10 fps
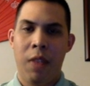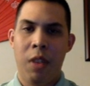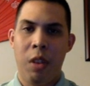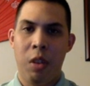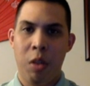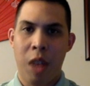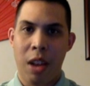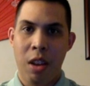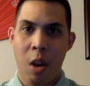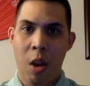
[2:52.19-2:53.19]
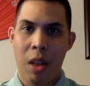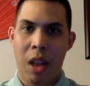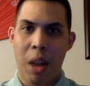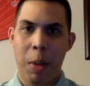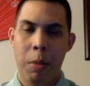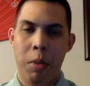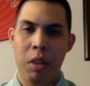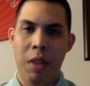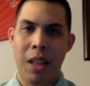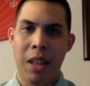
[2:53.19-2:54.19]
And for those who do not know, a lot of
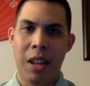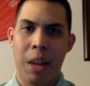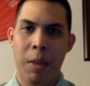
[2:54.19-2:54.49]
people believe that